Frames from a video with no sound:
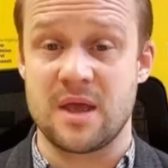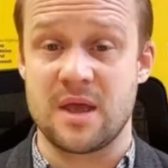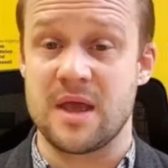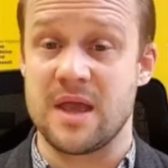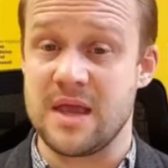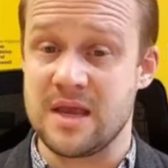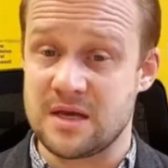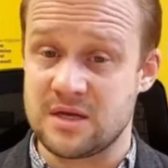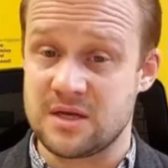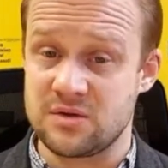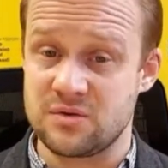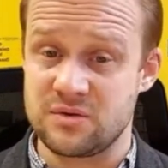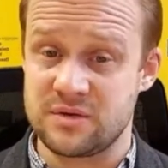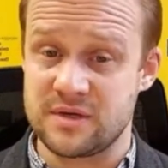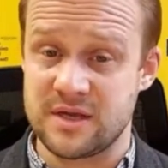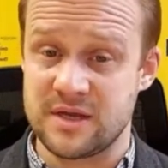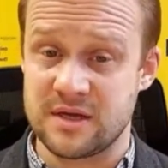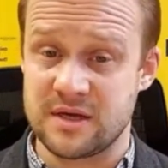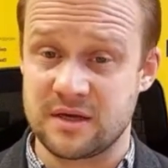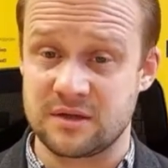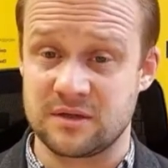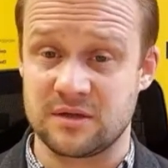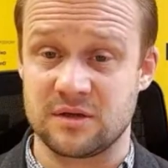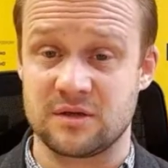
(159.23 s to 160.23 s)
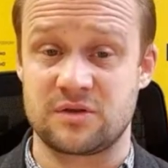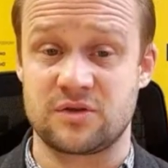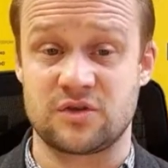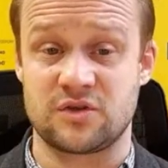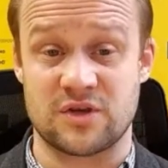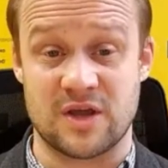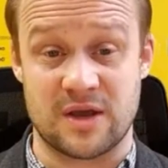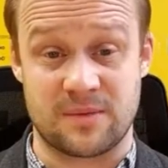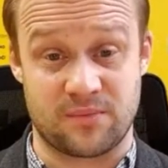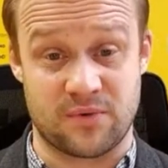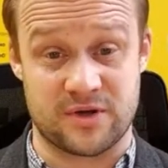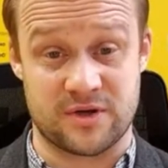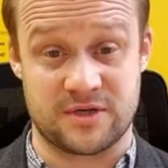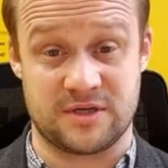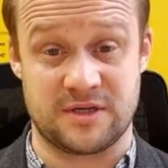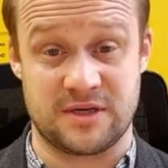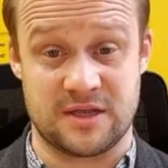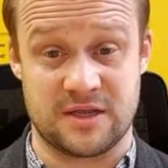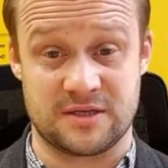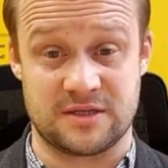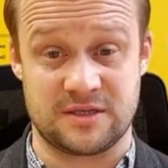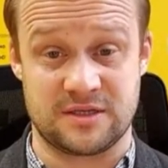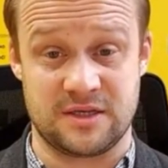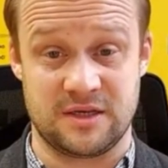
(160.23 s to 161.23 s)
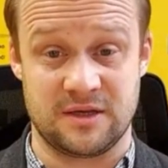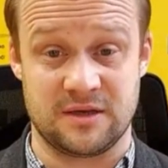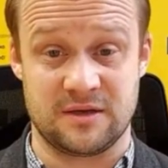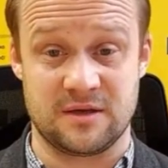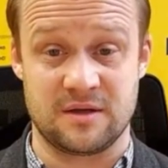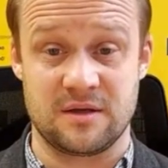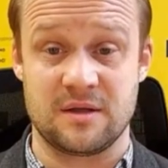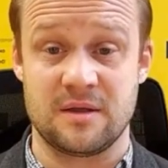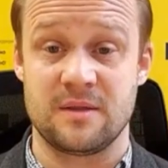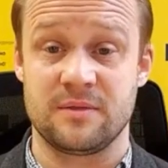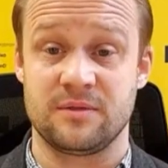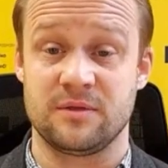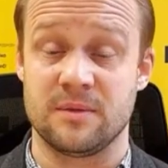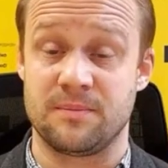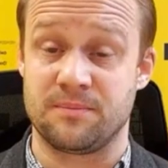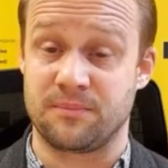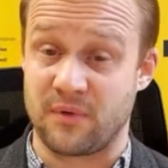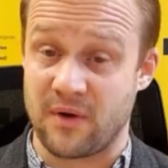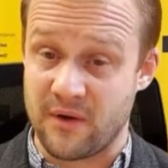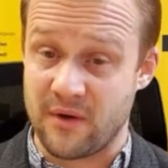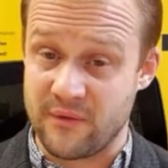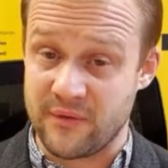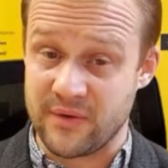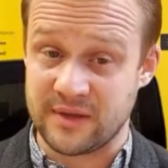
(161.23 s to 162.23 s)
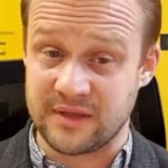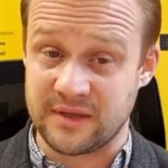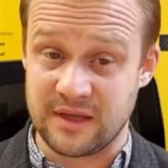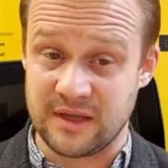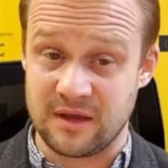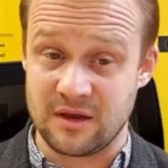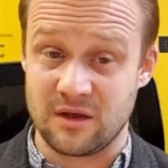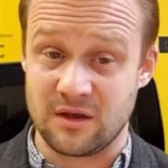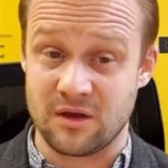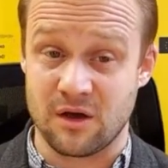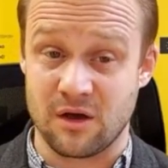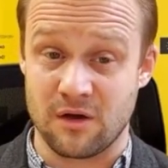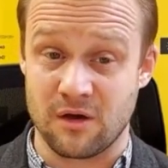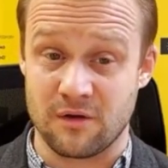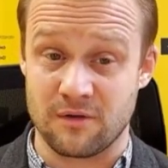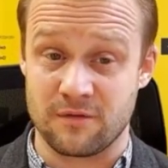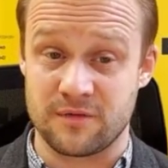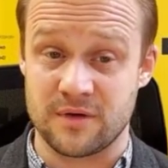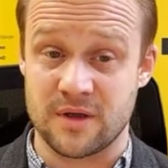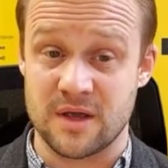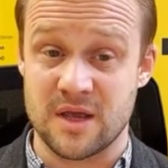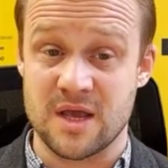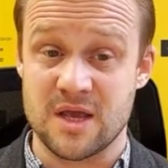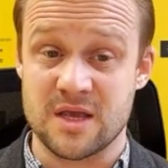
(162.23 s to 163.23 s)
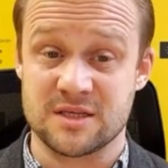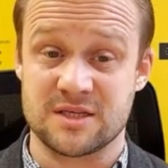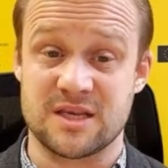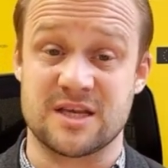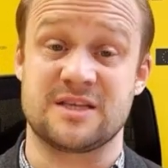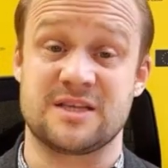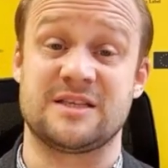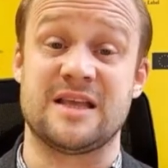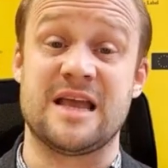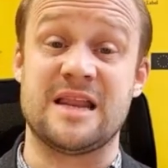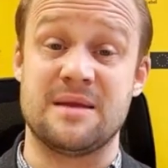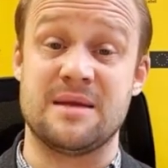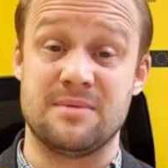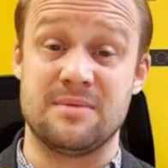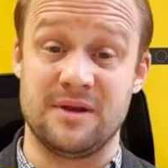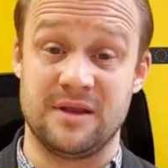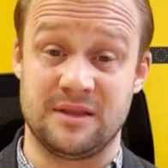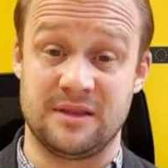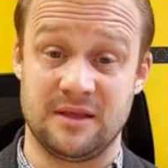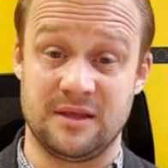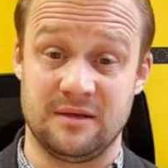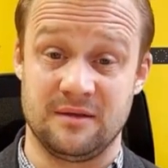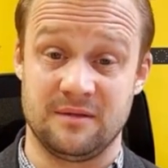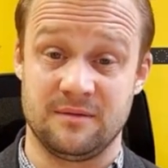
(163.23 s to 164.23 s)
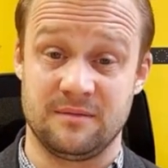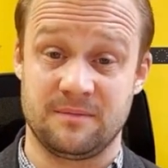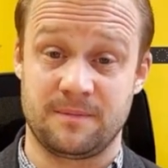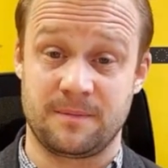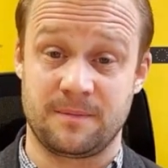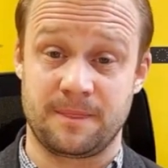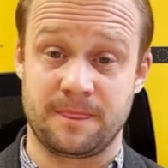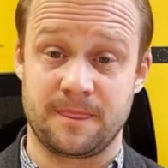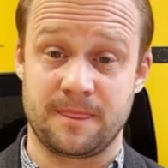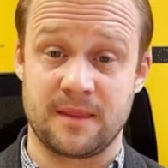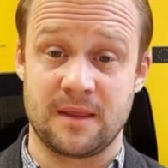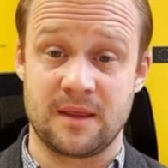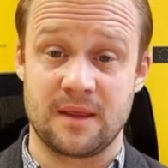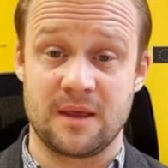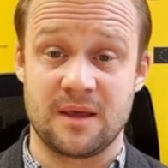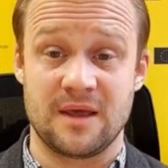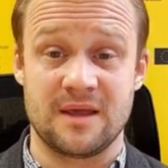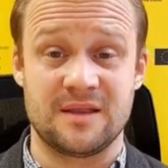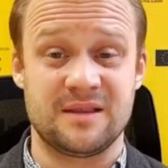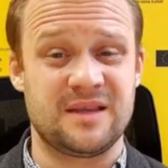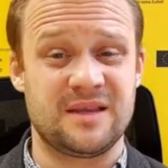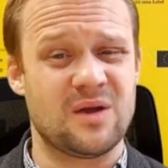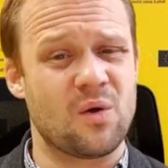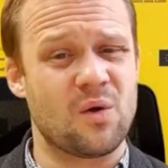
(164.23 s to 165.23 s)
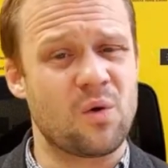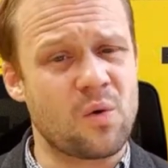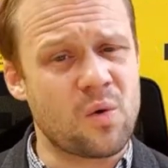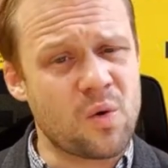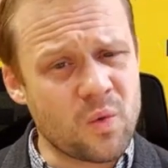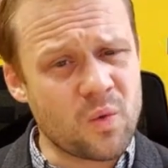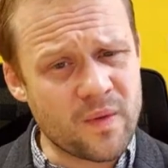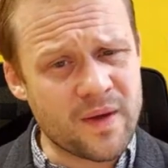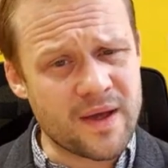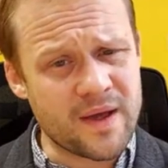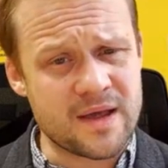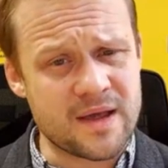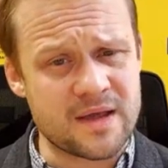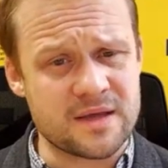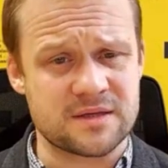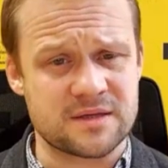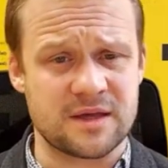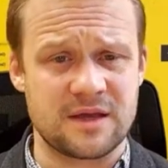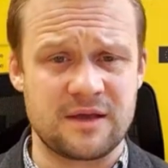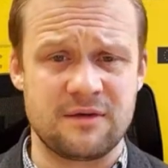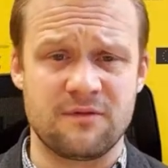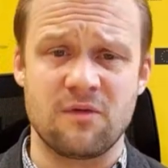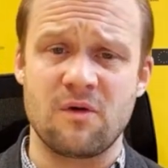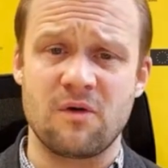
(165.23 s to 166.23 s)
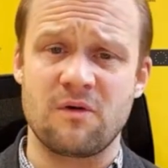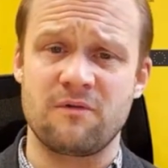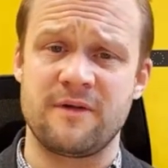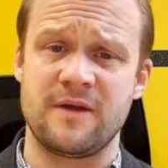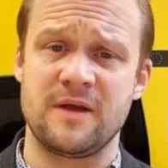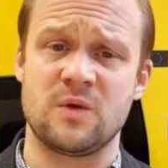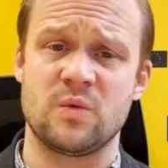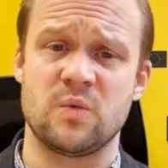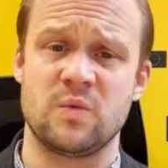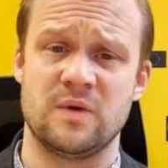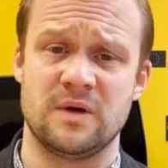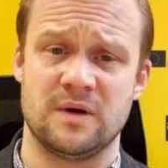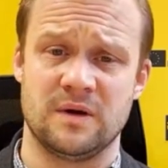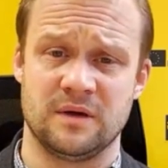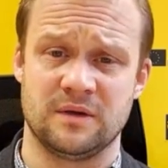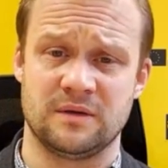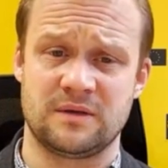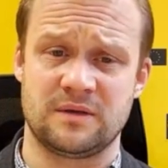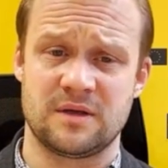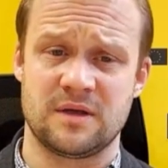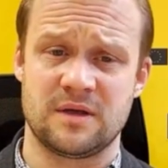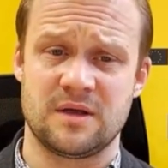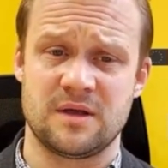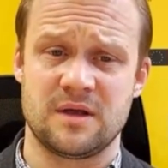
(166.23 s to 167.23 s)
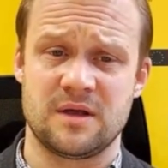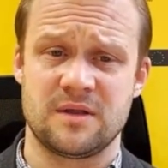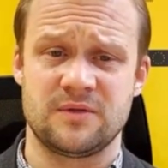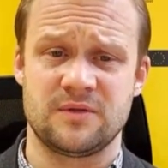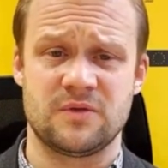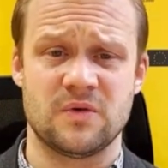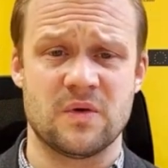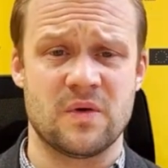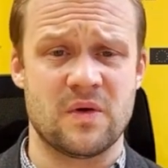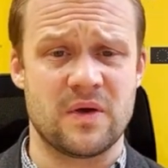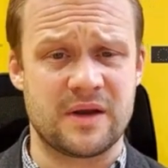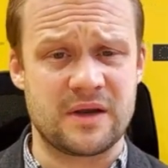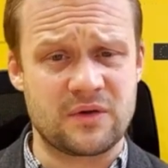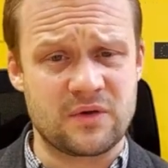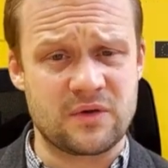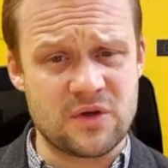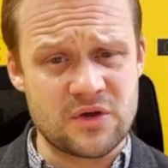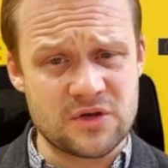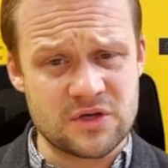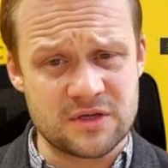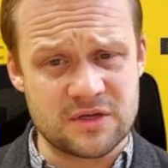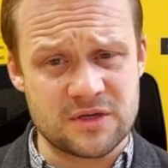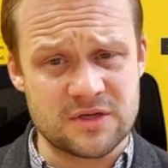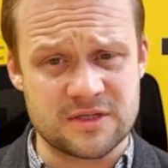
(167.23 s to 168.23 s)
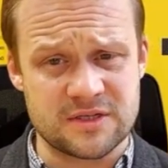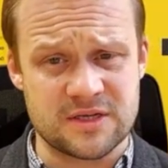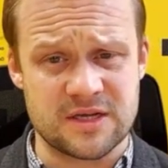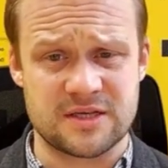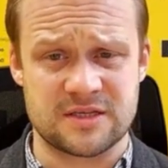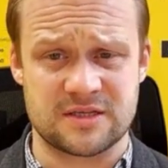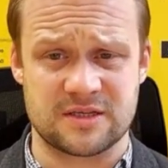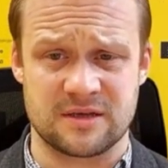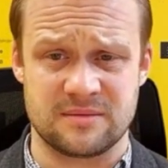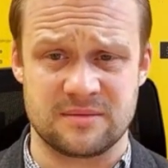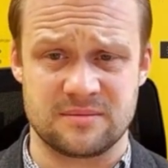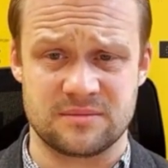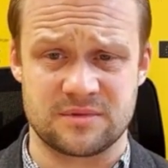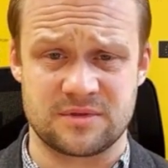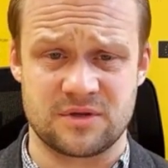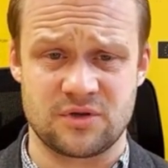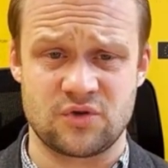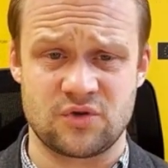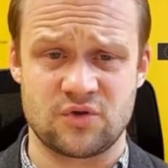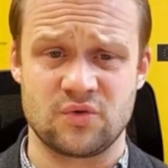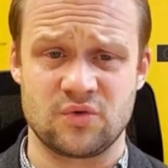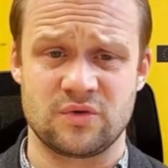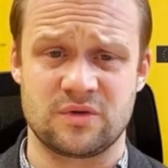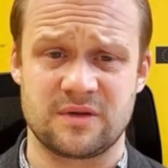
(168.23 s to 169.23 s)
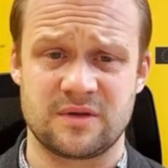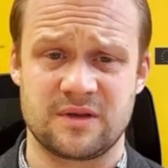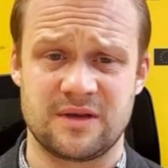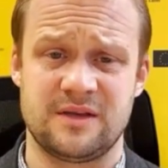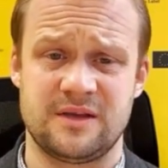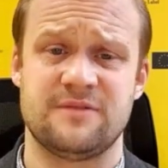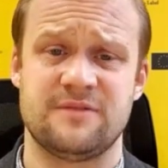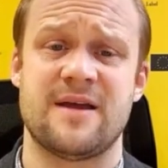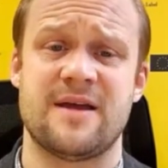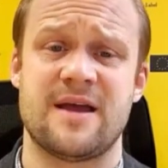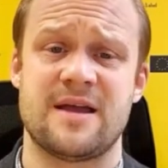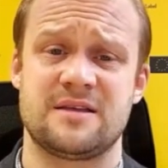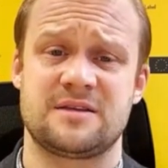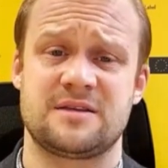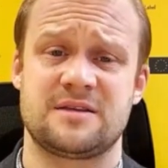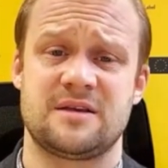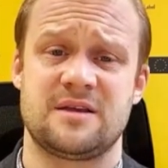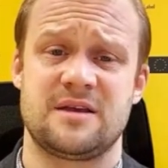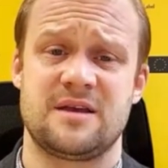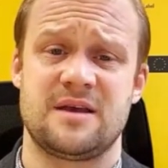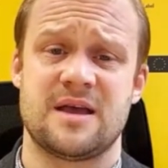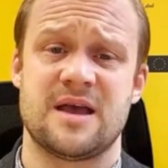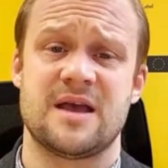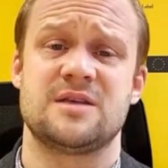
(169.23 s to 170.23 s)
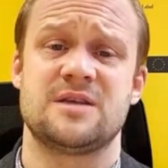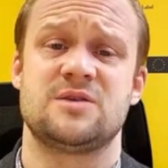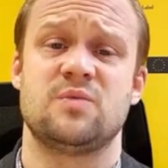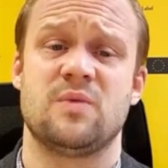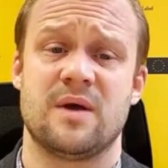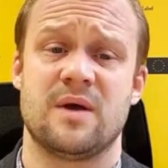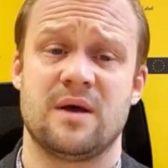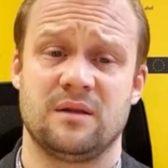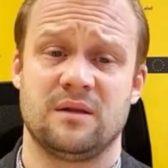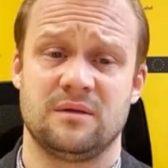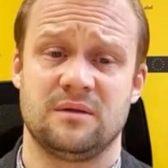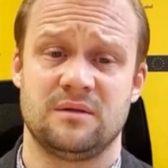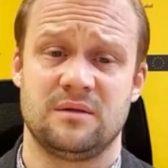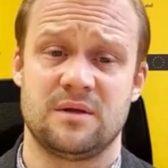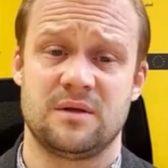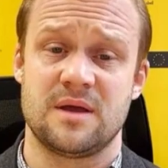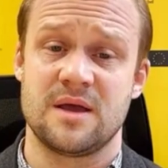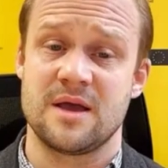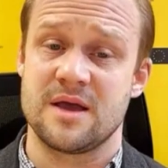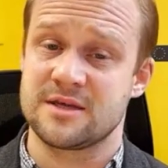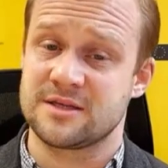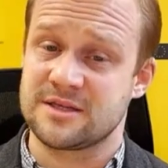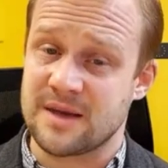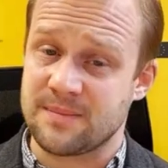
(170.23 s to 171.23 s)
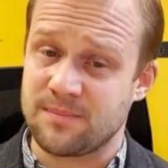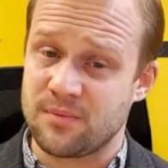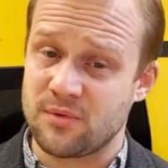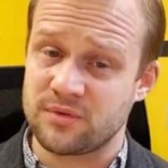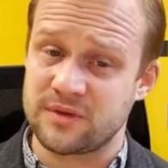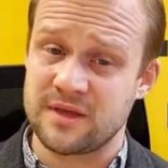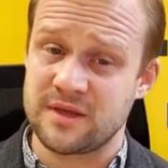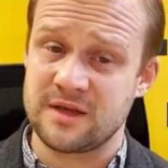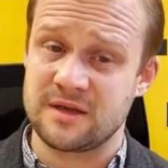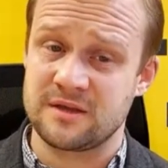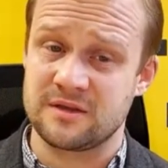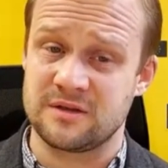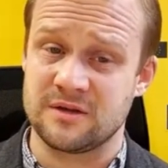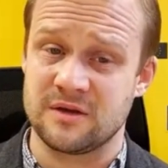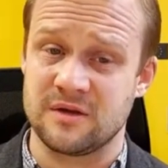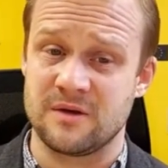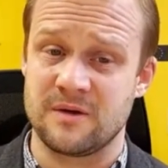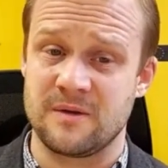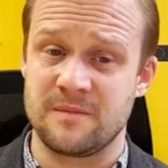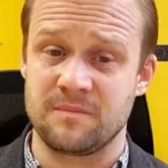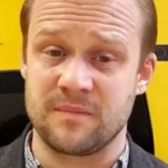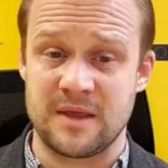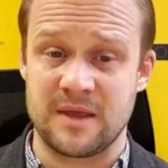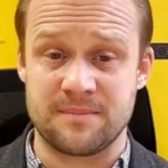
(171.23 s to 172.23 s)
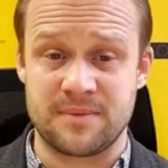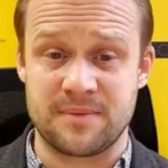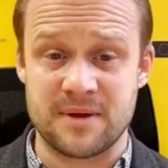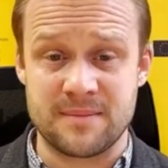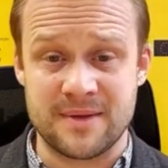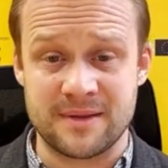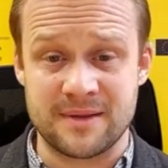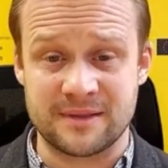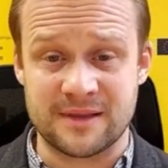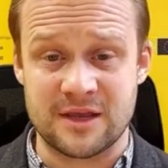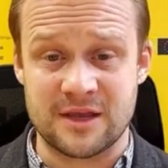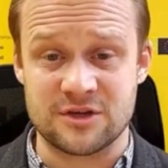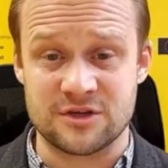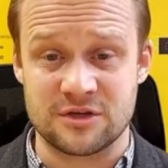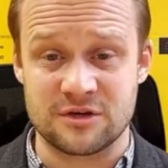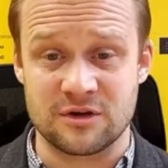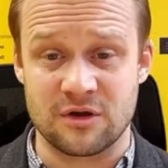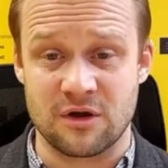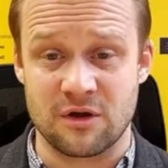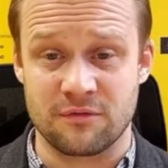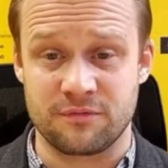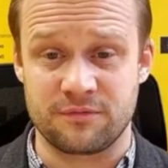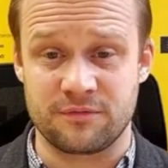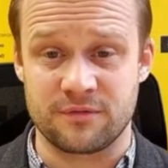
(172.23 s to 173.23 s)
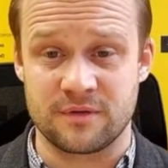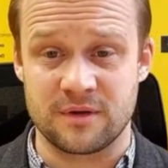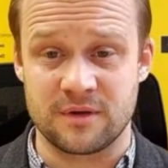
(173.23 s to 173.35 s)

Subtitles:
including the Czech presidency, the priority of sustainability. In the always evolving world, the educational systems should advance as well, supporting the implementation of